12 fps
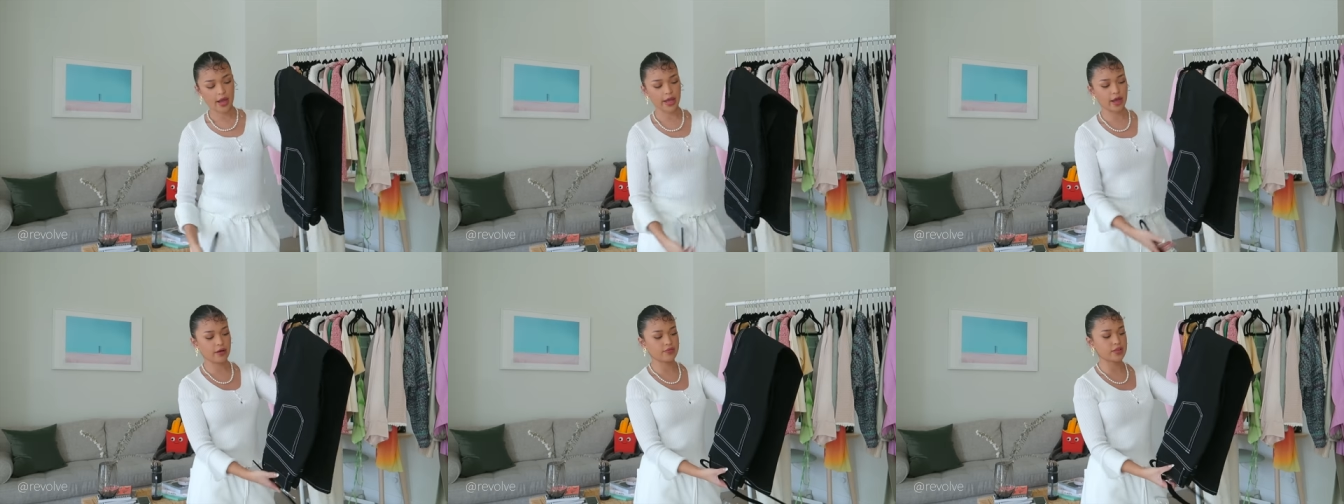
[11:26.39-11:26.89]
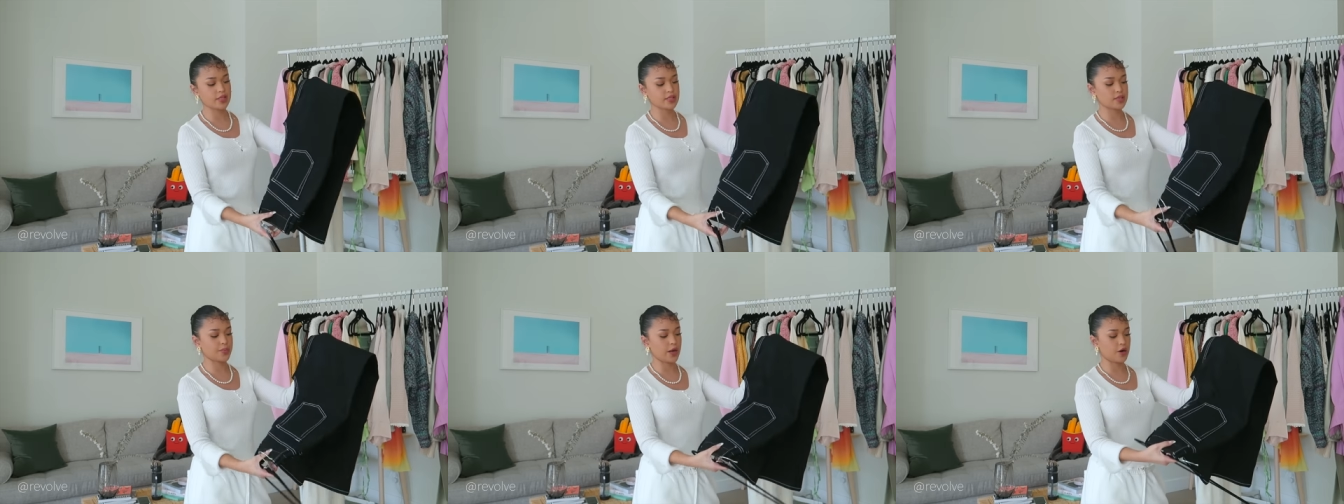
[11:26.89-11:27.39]
I have
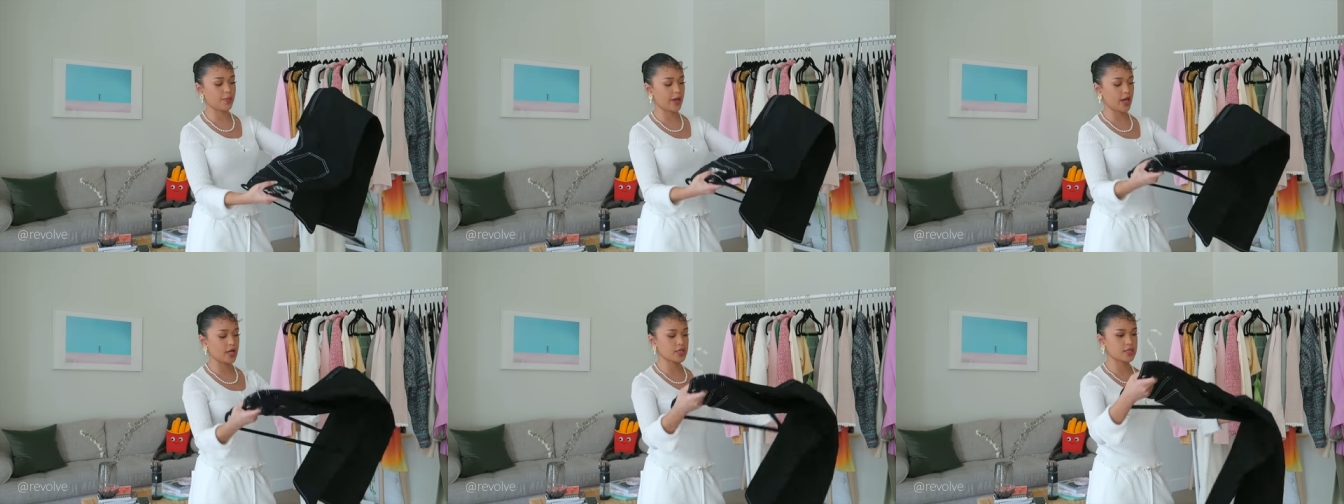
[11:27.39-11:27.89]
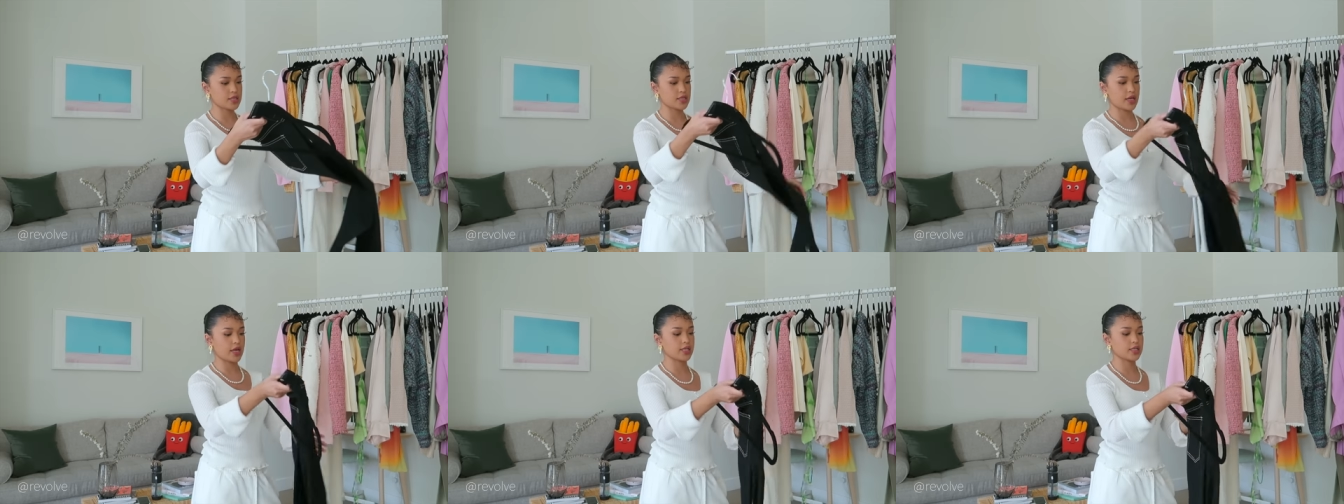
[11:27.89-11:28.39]
this pair of
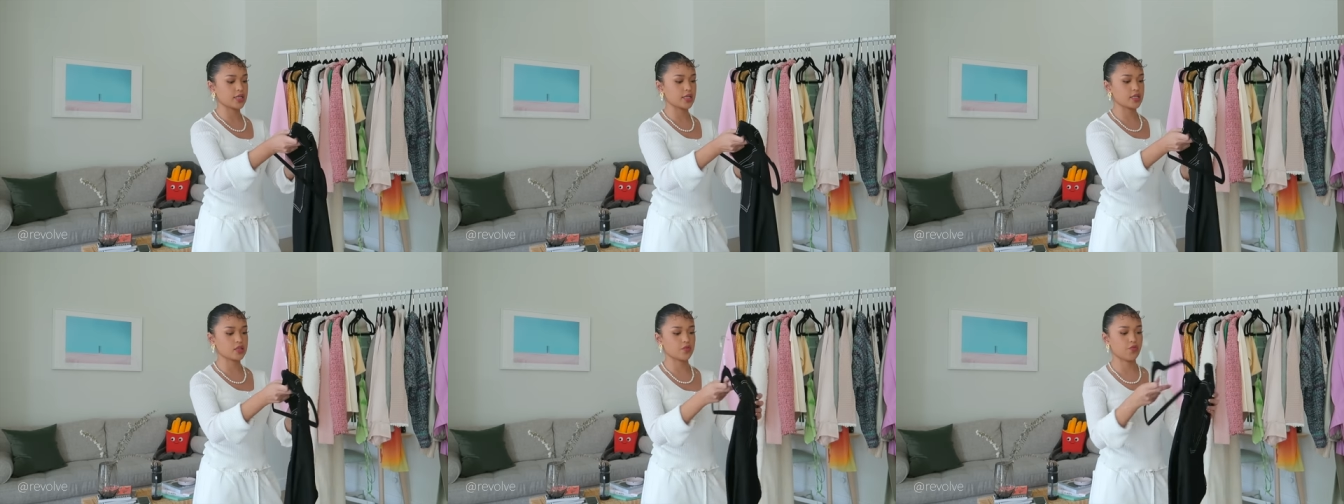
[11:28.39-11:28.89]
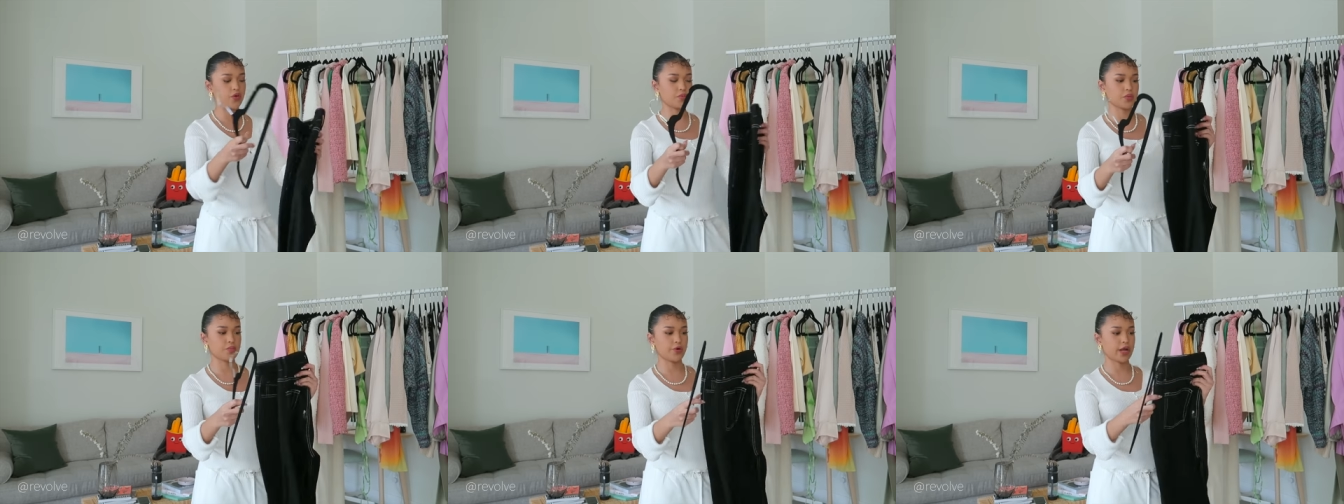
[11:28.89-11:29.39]
pants, and it is
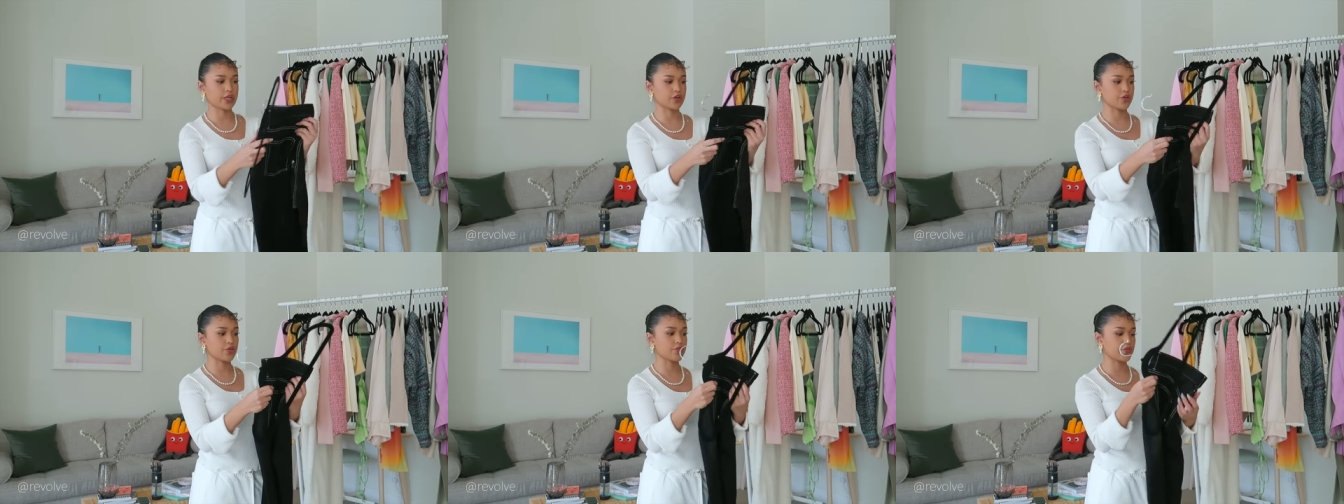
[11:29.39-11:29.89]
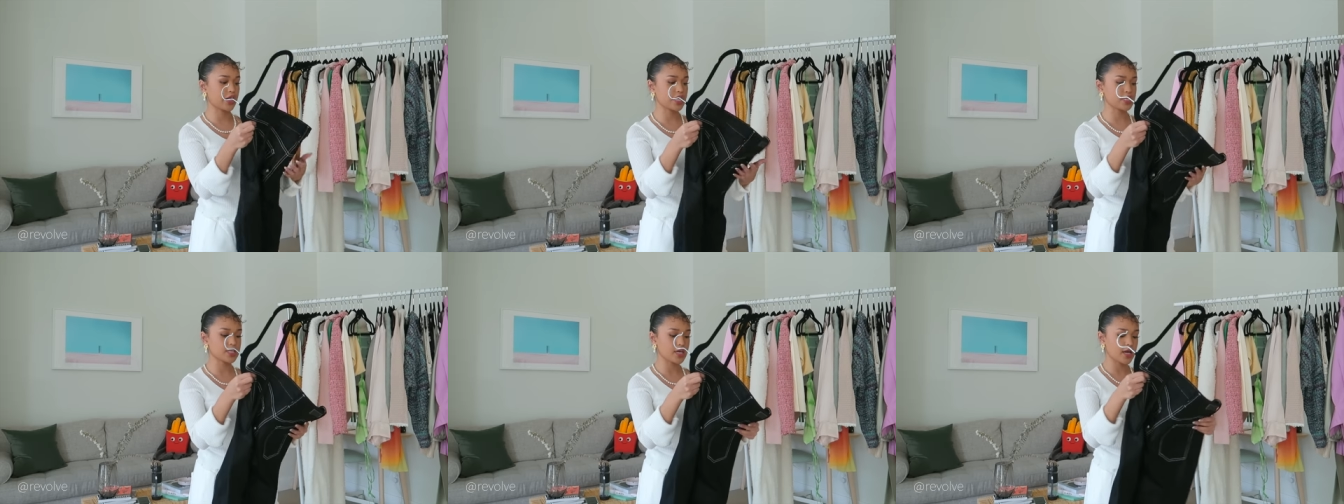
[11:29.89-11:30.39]
from the brand
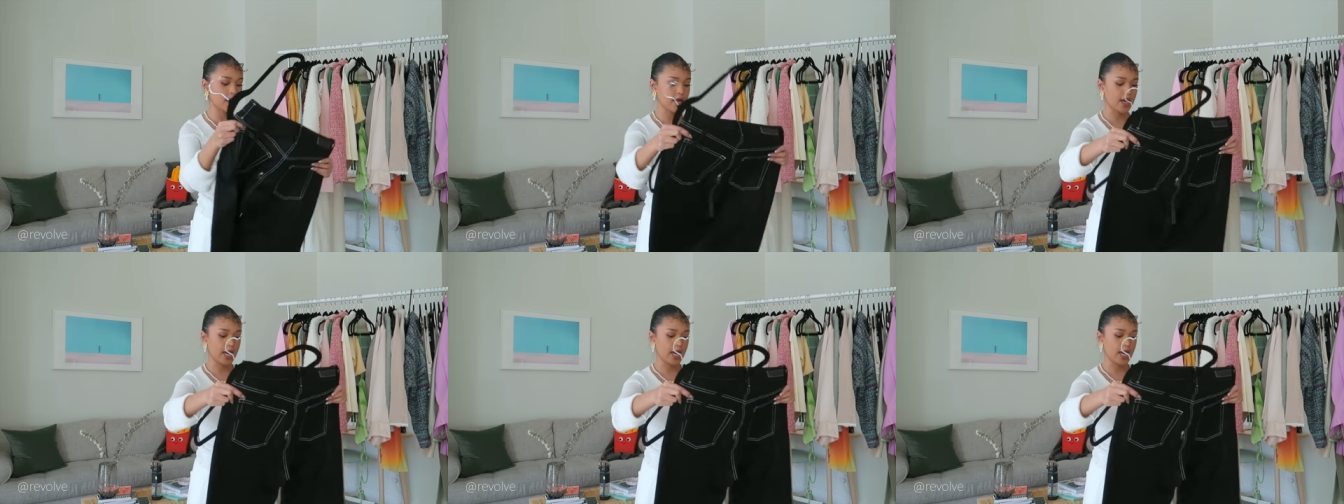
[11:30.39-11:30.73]
Girlfriend,